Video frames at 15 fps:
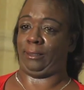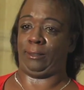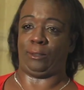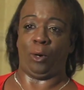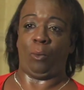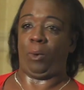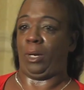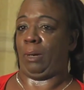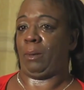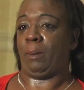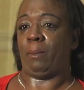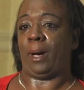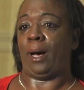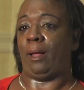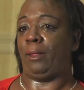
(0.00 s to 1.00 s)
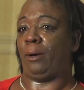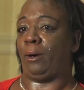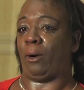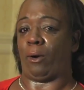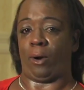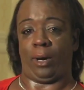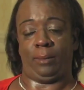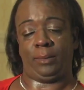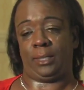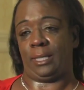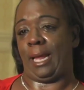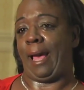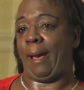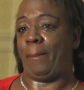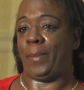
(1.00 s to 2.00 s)
don't want to be bothered or I'm
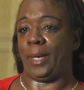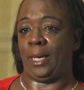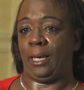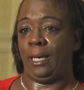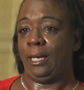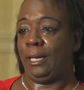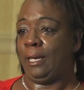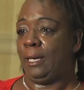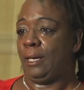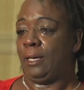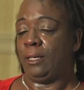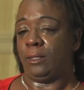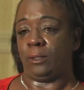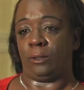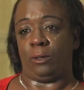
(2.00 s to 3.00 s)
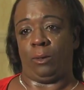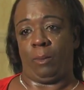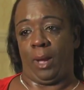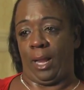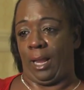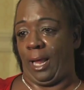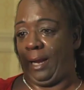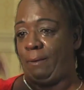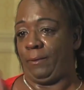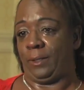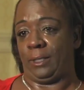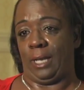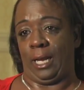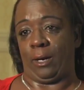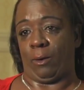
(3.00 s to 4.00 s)
snappy. So my life
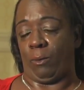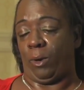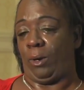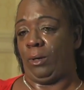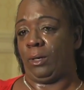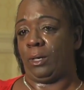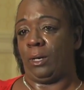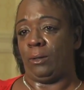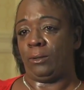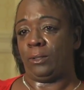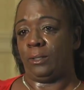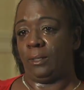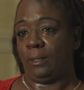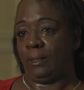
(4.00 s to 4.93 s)
is like a roller coaster.